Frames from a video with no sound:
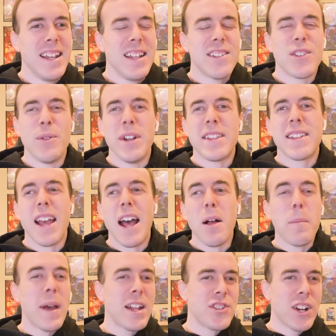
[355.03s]
So it's
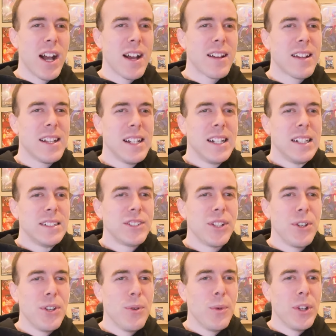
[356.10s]
Kyle Petchok. So
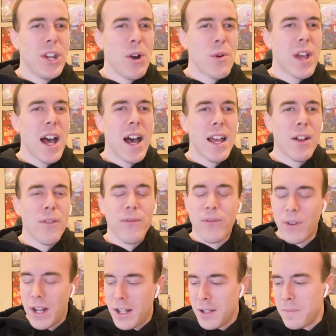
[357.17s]
you will know Kyle
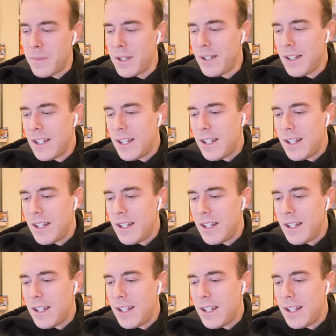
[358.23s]
from